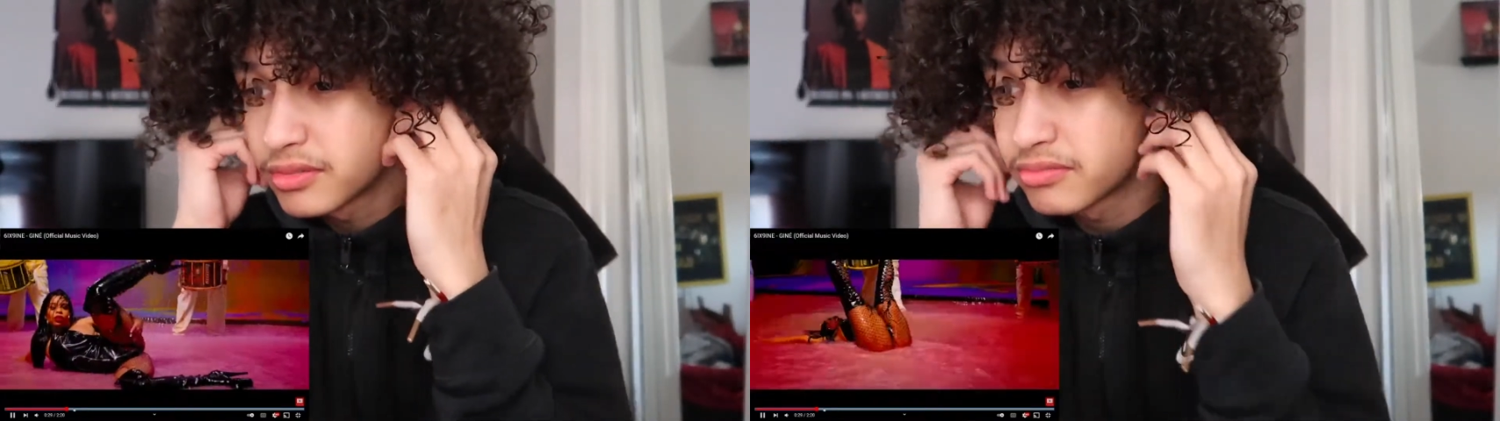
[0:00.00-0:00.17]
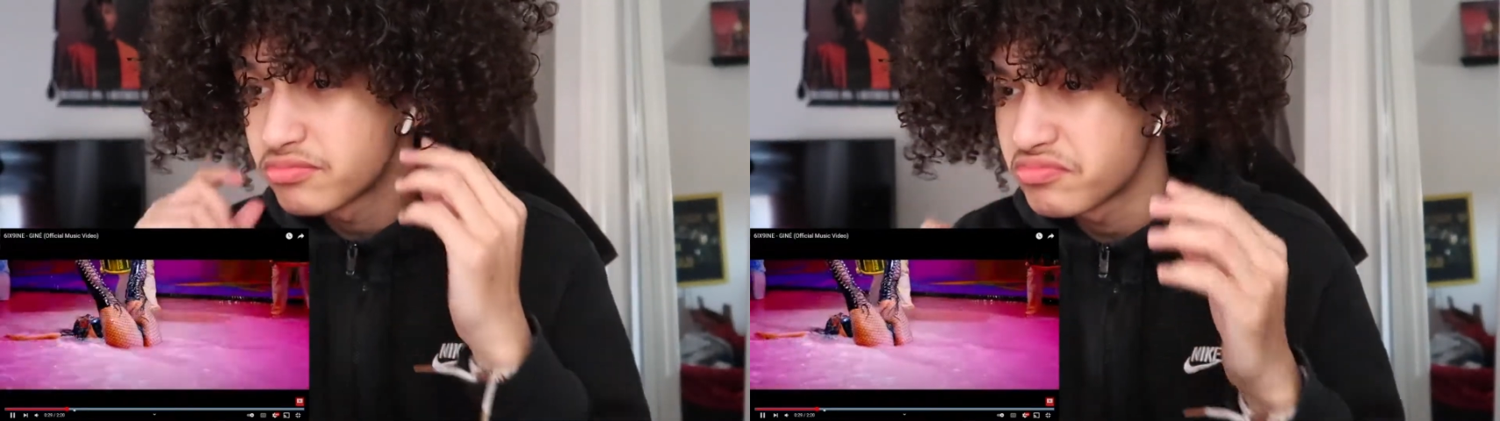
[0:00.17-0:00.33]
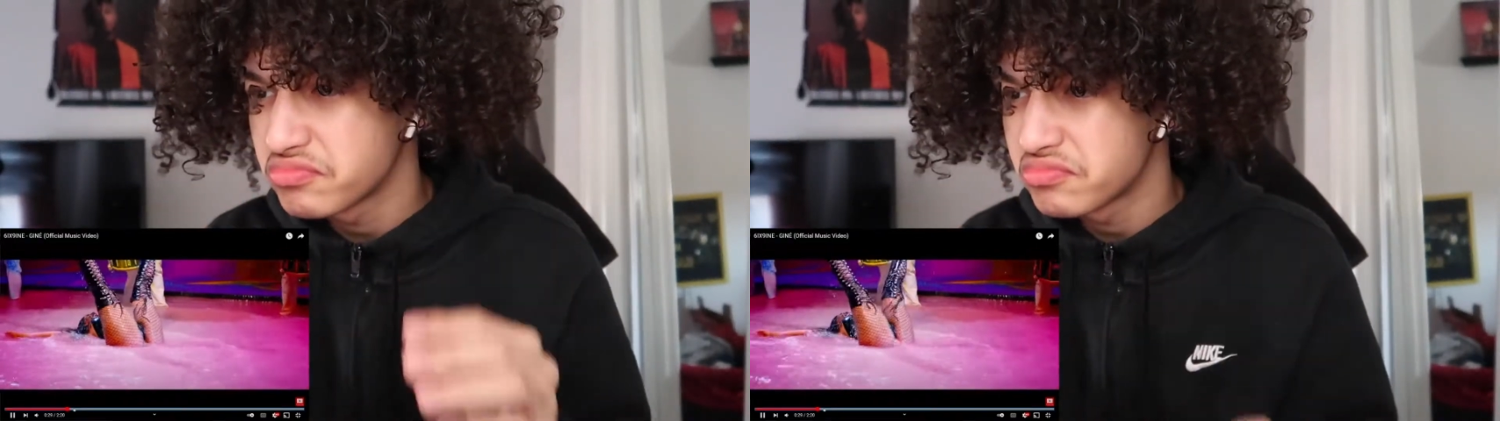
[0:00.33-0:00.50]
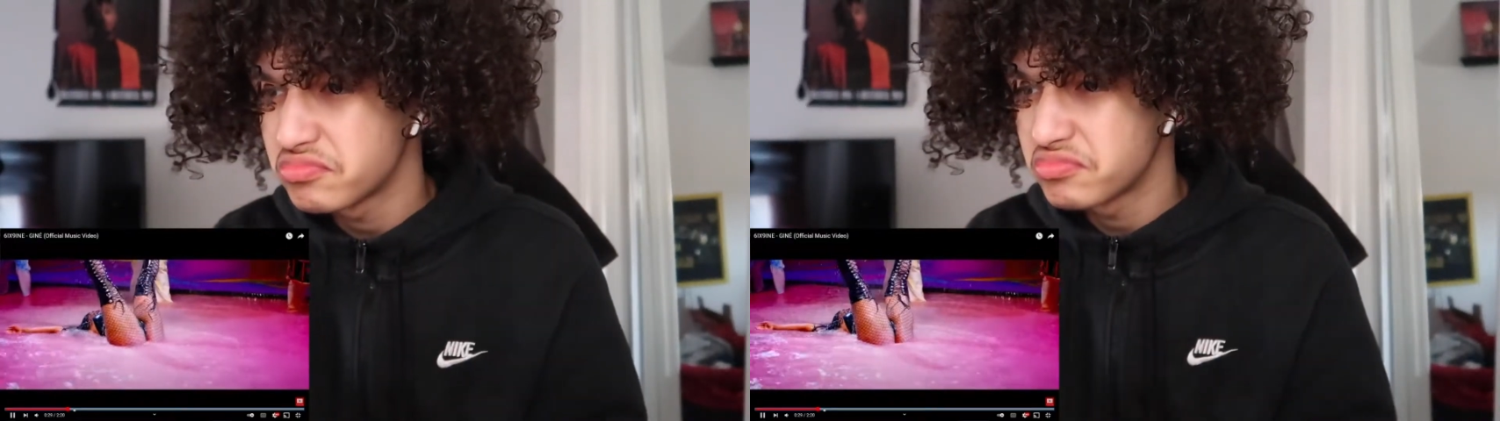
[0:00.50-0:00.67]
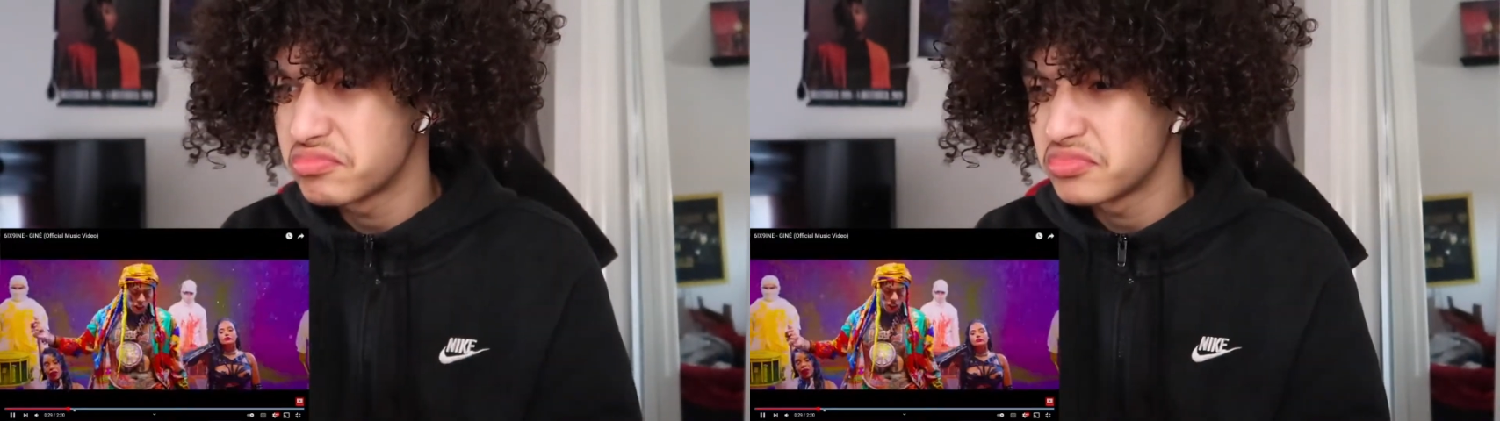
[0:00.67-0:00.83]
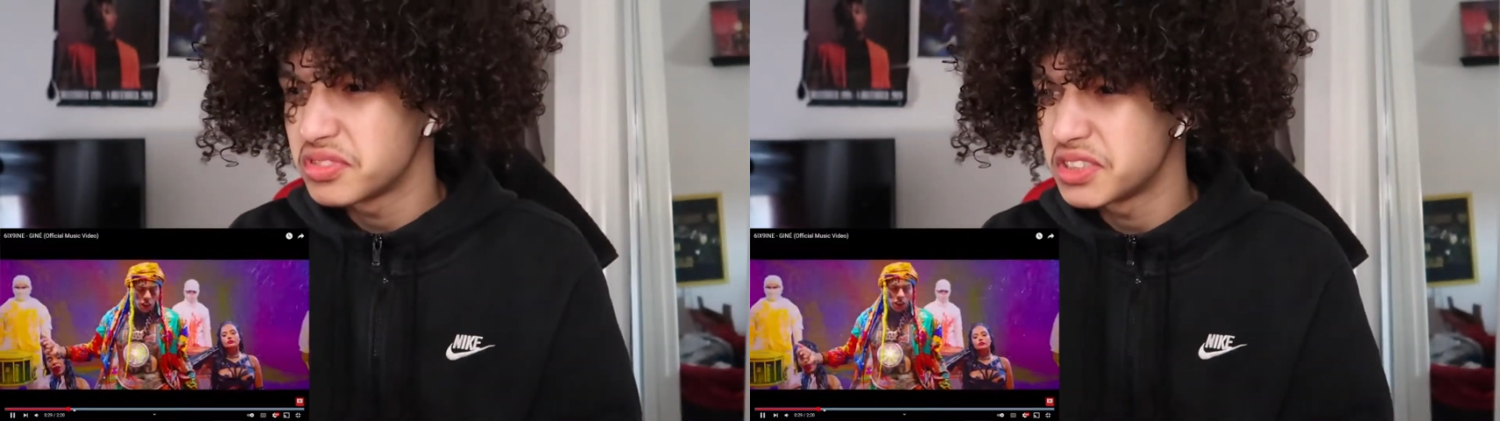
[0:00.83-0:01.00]
rappers,
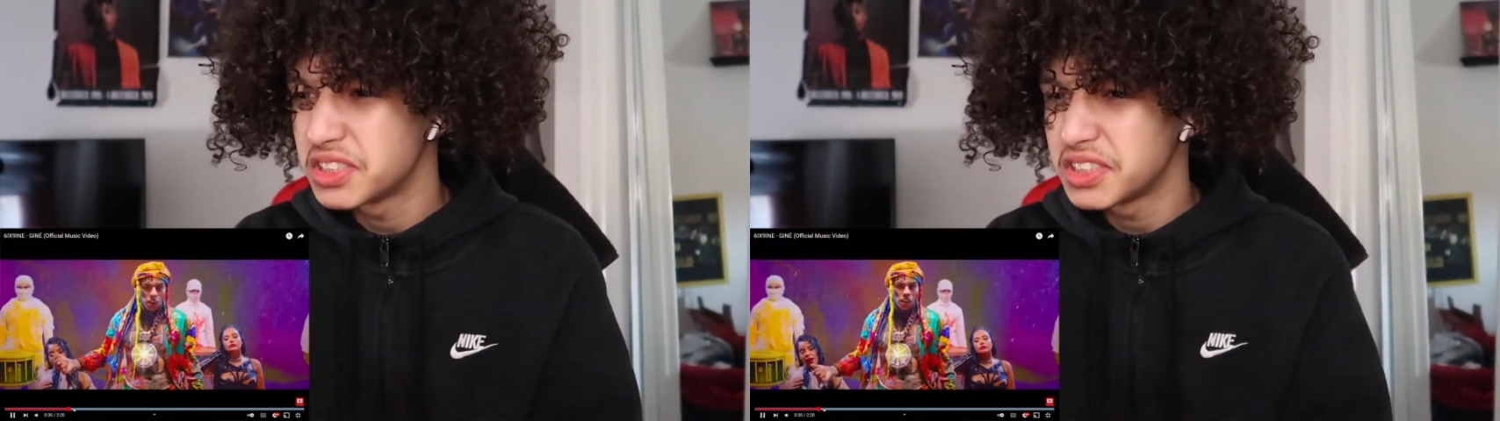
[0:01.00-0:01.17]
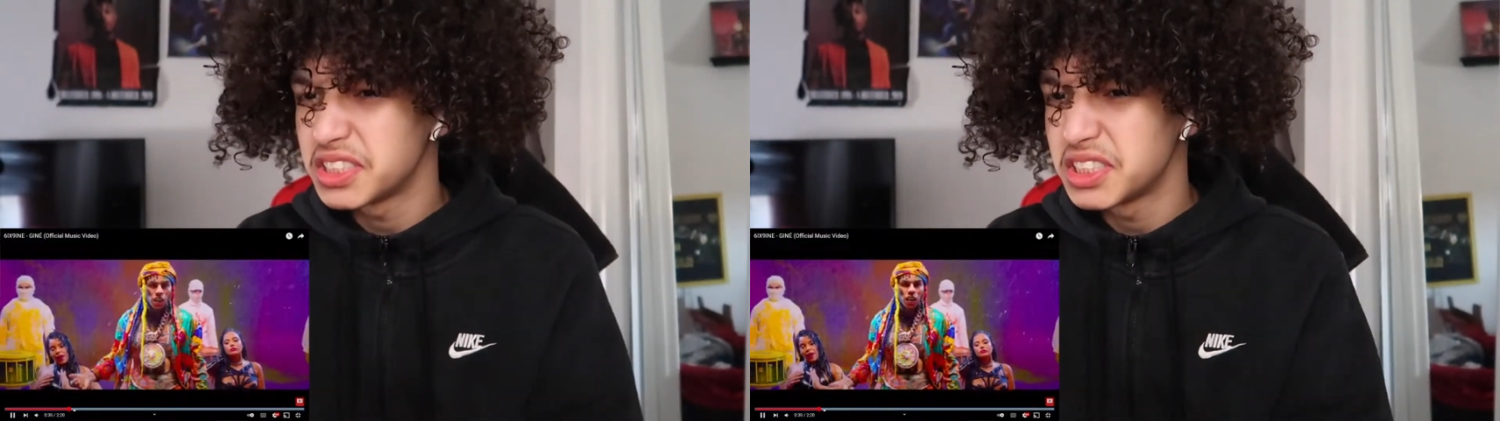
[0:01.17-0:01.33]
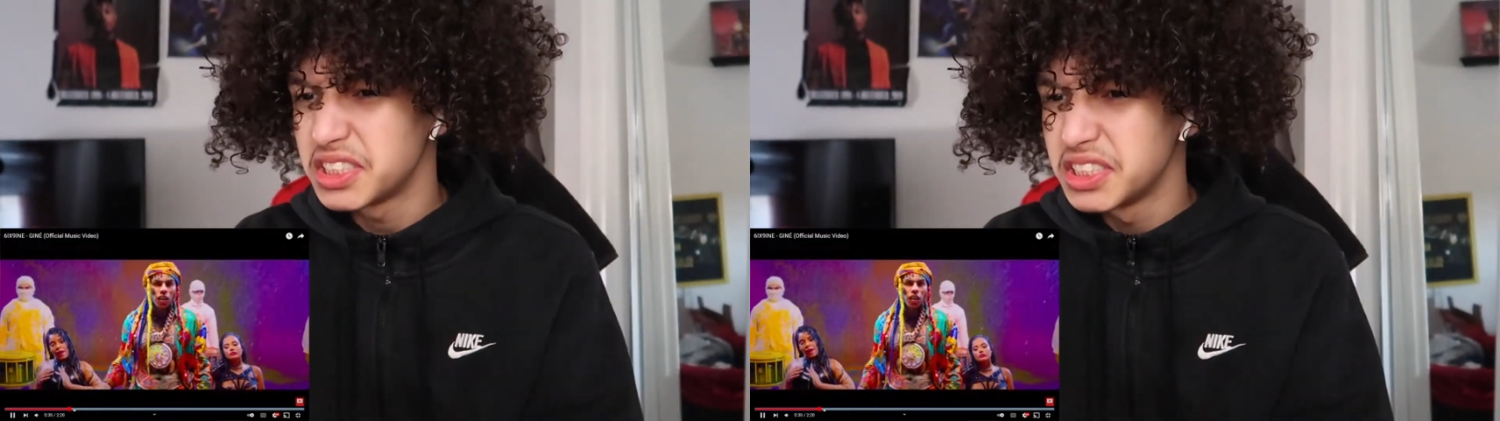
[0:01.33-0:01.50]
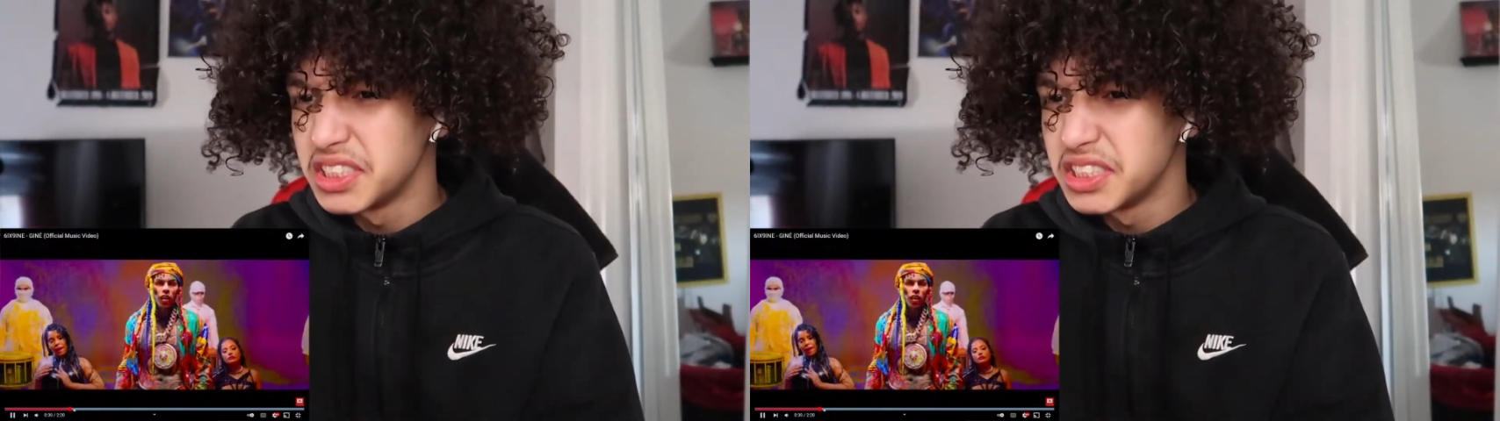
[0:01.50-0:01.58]
real life, no cap.